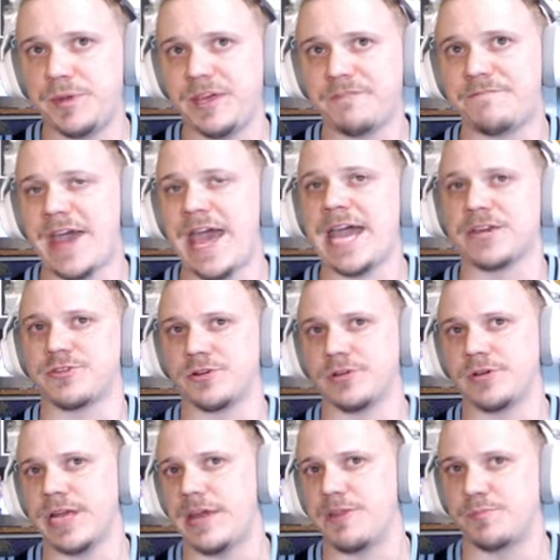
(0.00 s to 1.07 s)
big
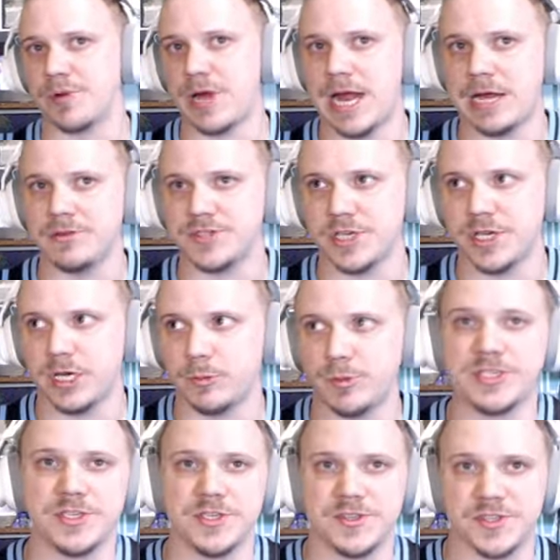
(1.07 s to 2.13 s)
factor in the Browns' uh,
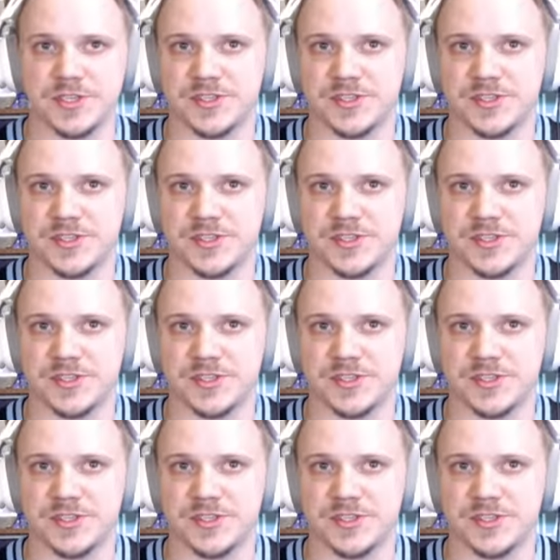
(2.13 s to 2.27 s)
recent